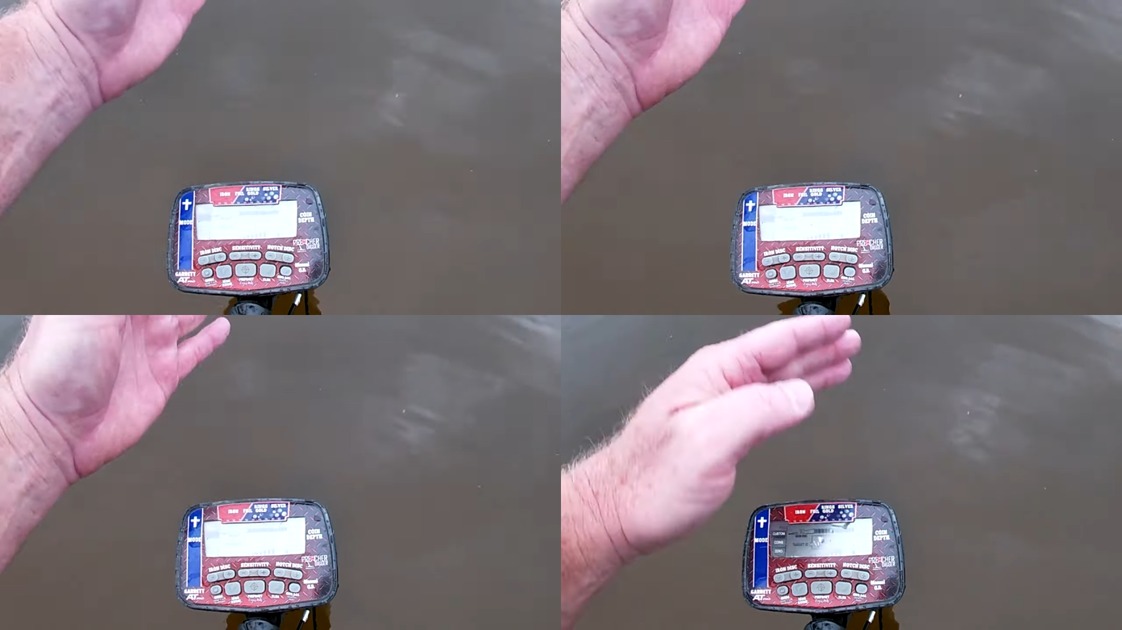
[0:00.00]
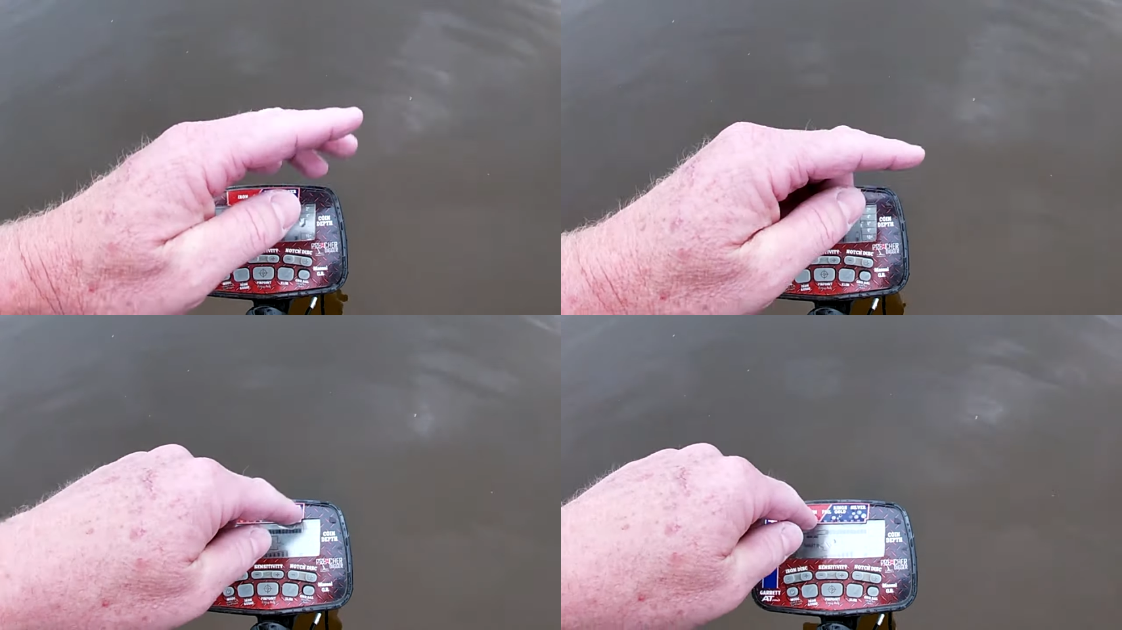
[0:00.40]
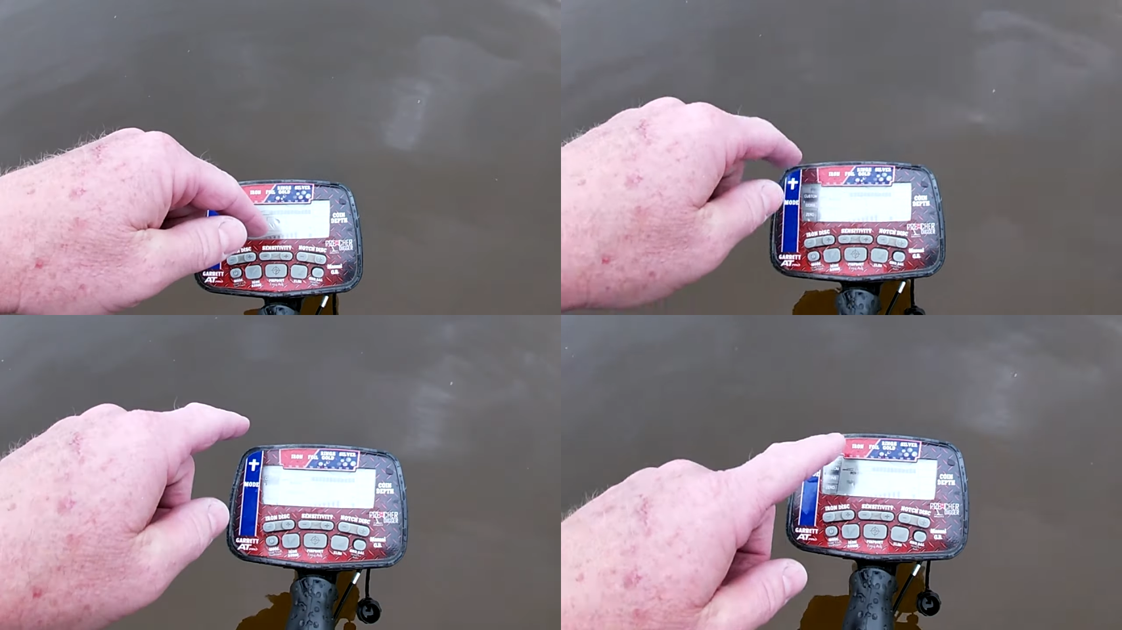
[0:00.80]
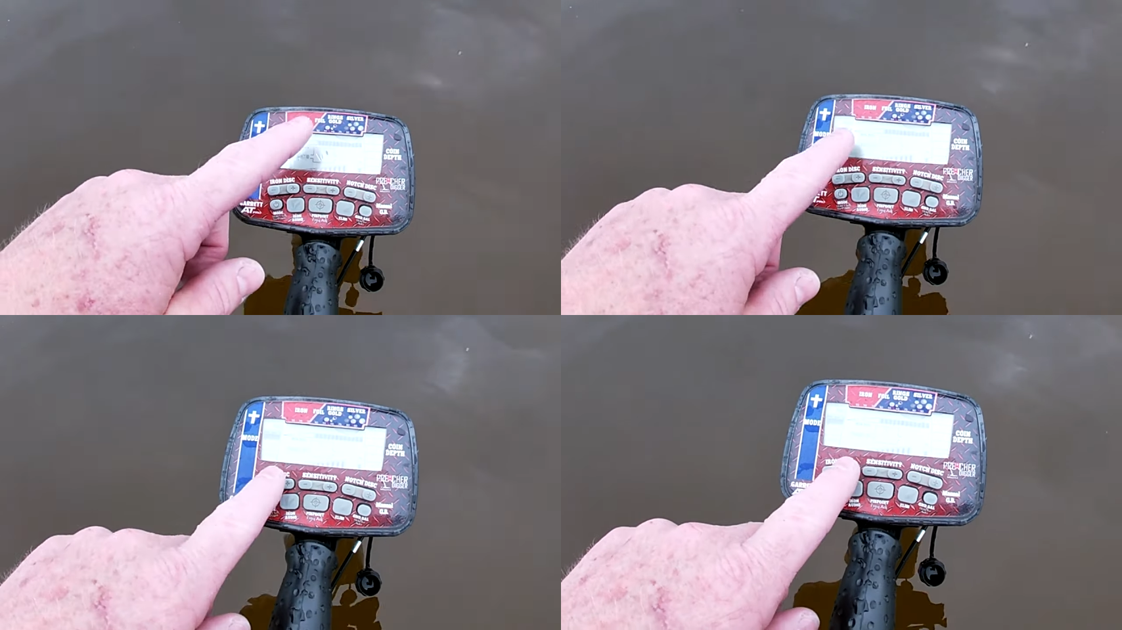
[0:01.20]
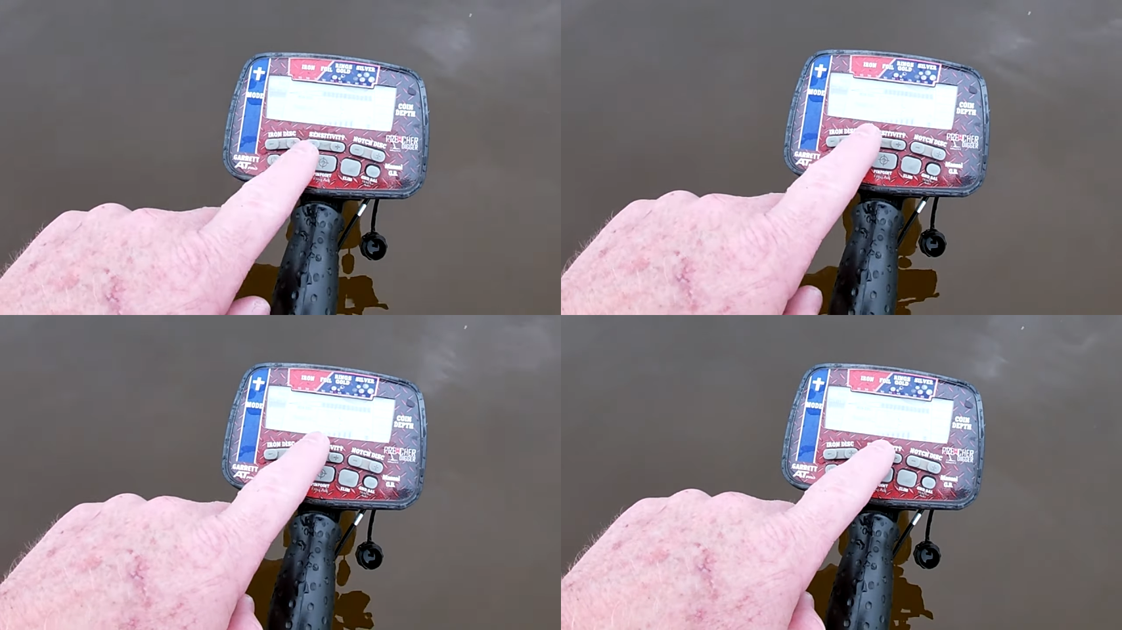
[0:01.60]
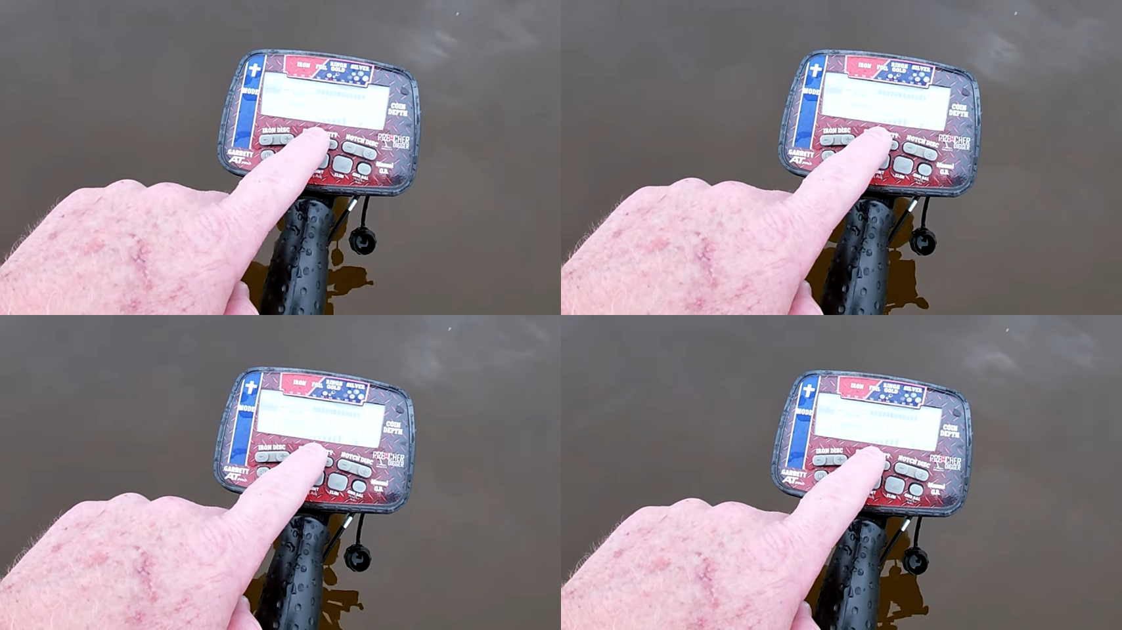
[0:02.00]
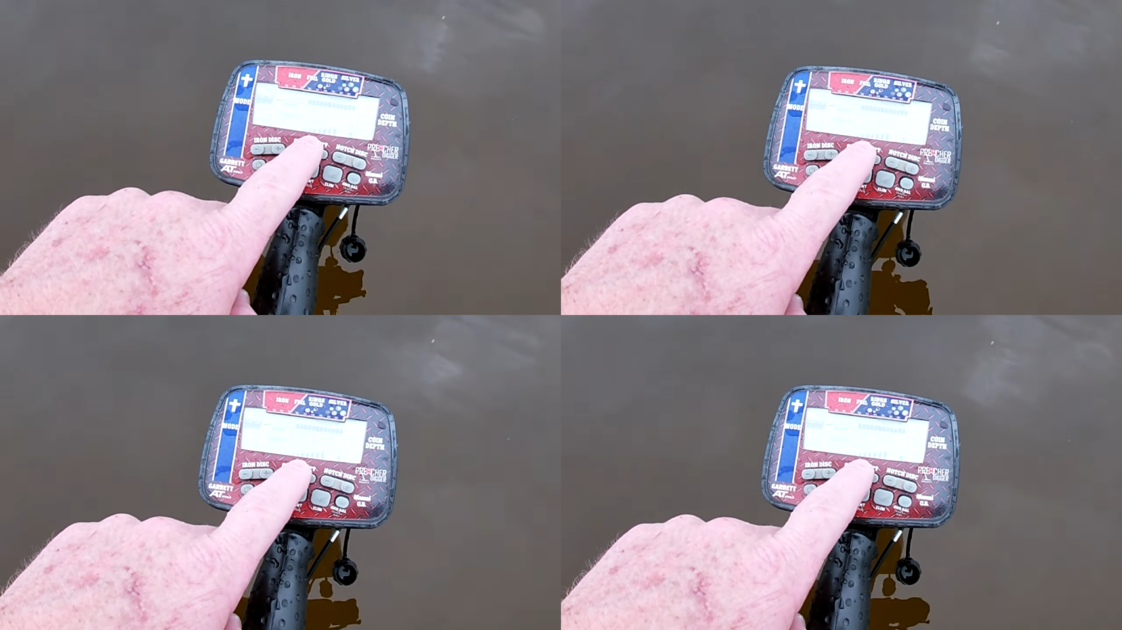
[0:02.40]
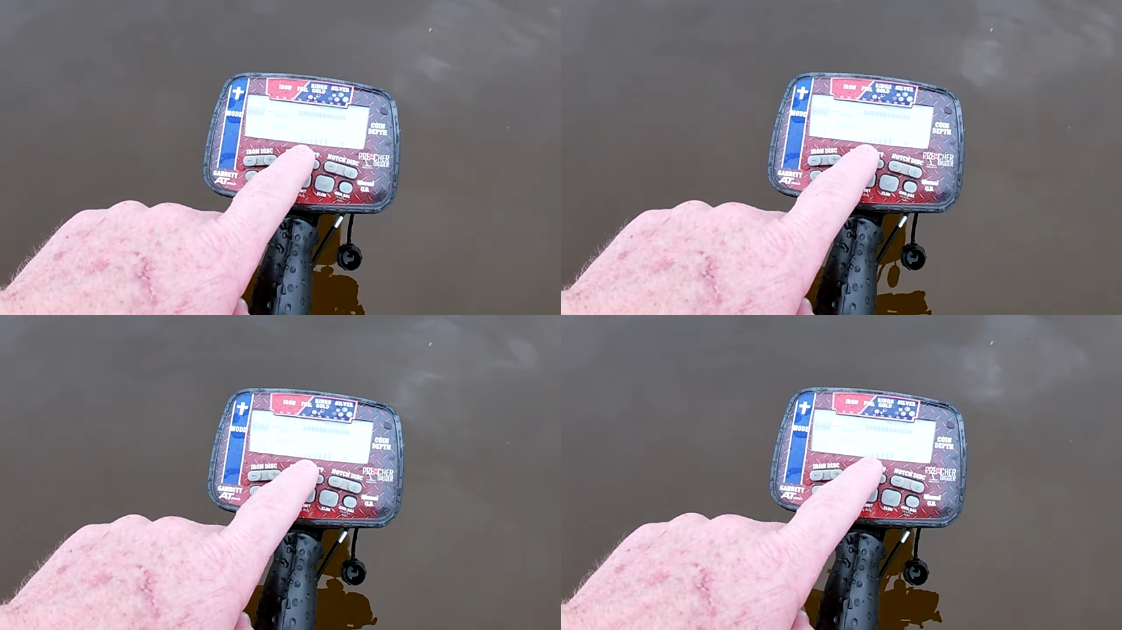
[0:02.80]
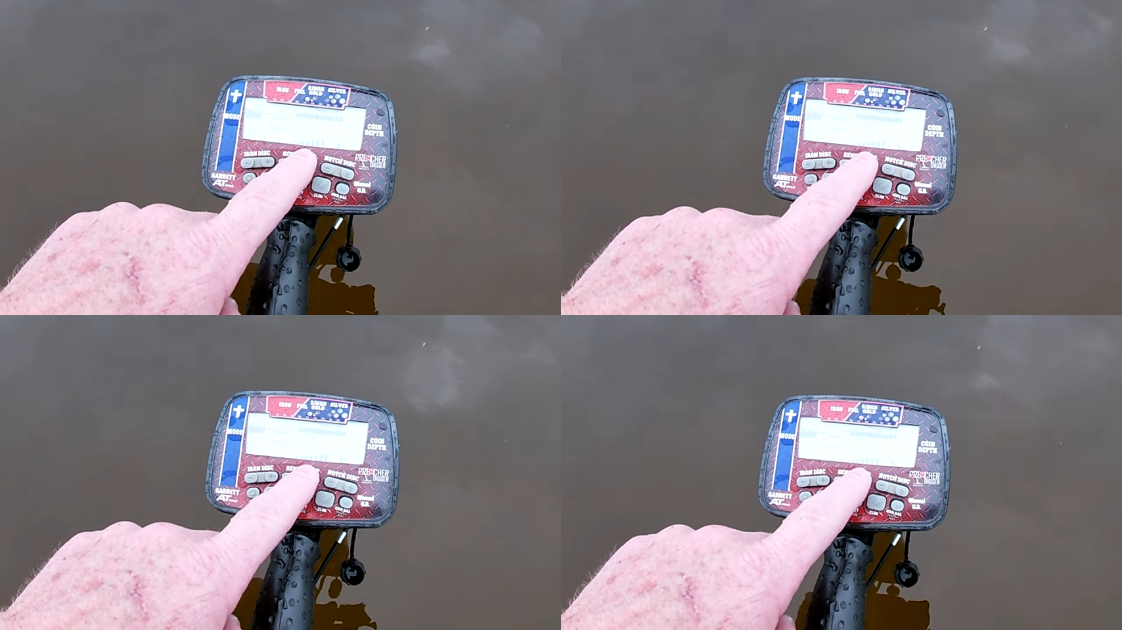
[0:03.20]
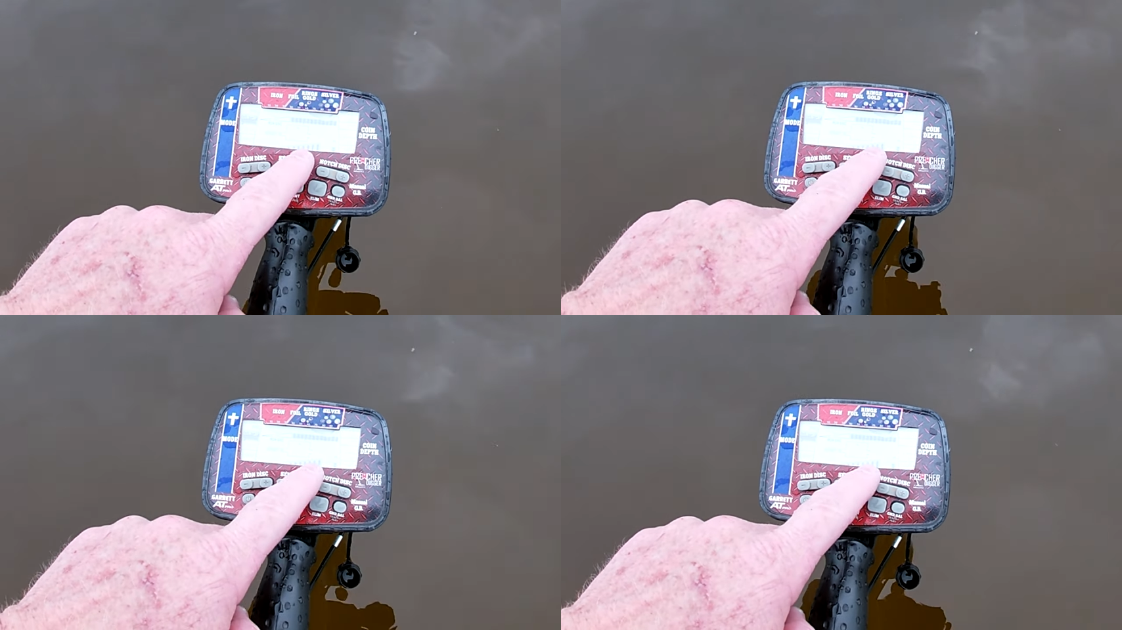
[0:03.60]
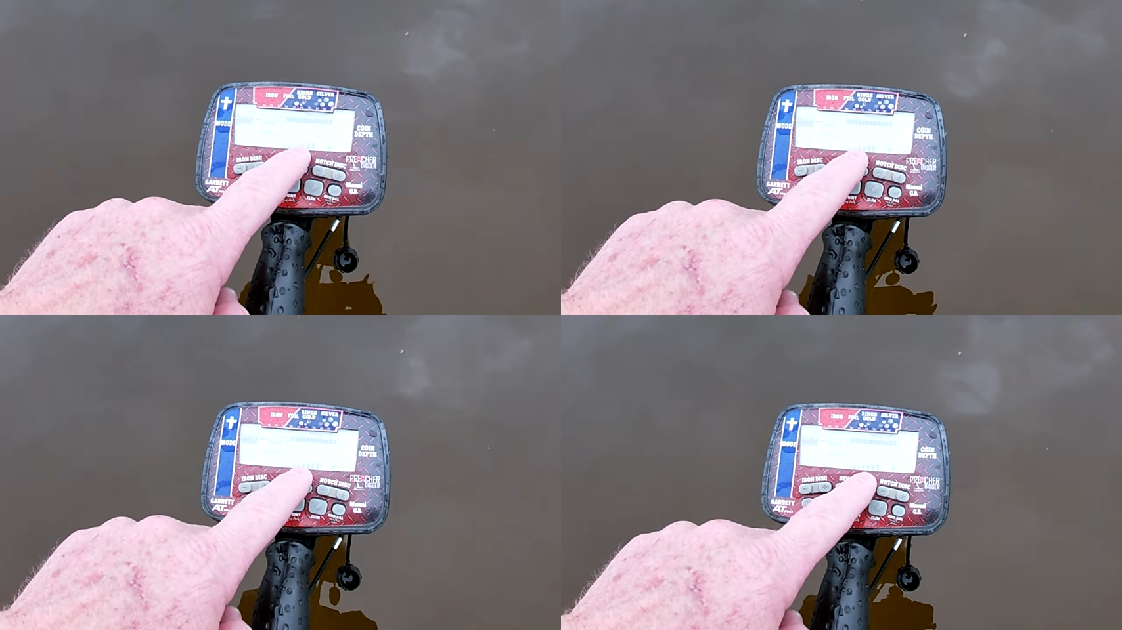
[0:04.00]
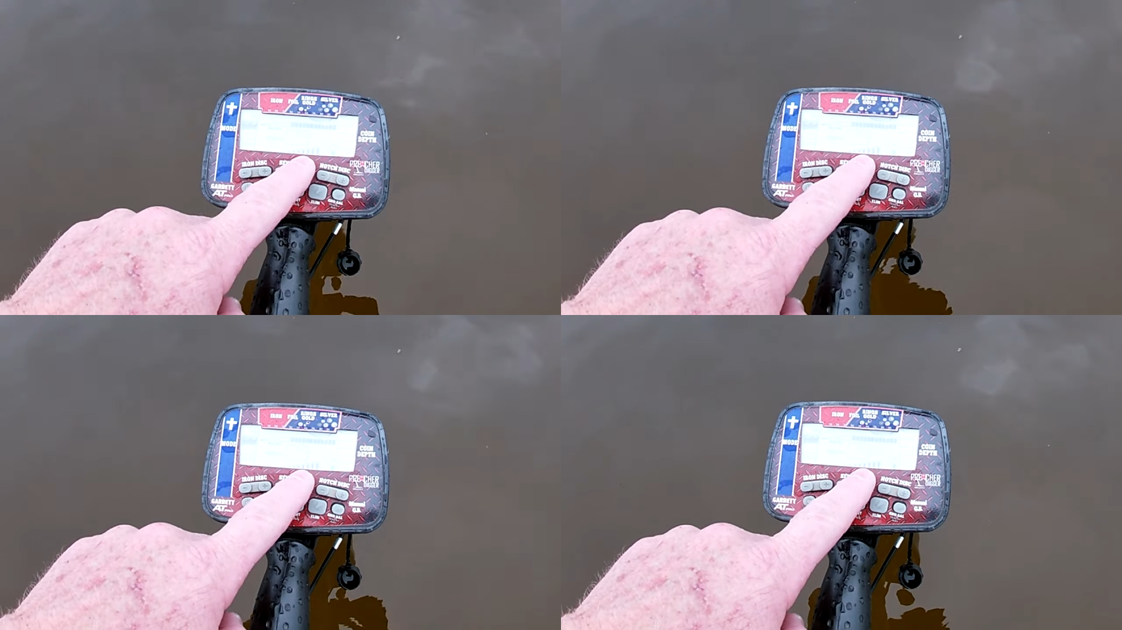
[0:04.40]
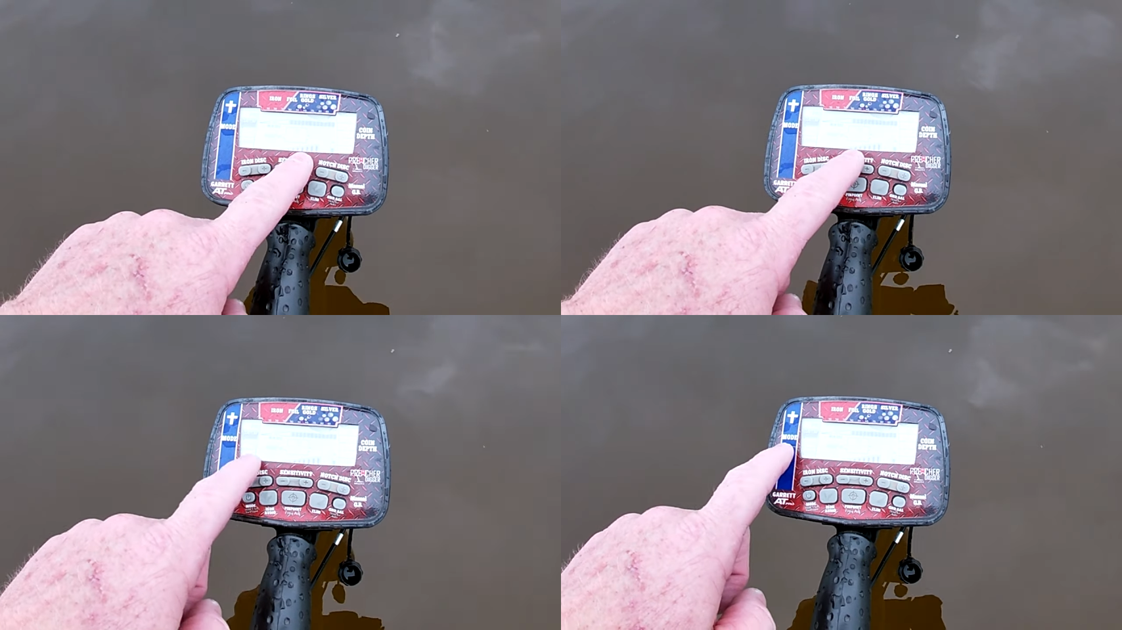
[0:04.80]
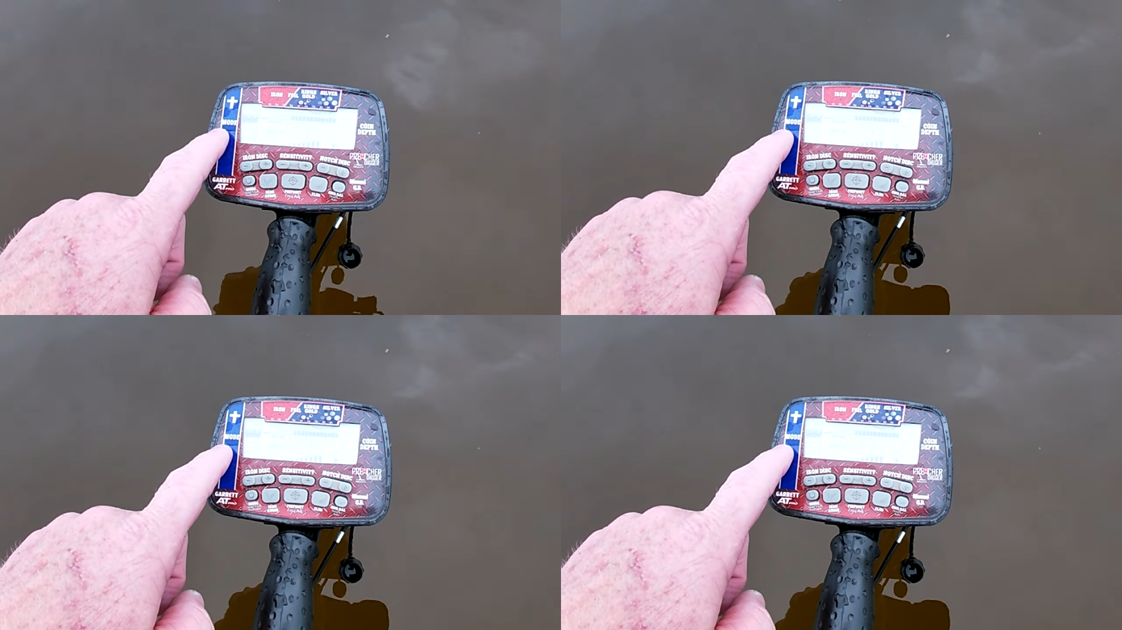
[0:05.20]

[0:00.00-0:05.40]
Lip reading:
No face is visible, so there are no lips to read.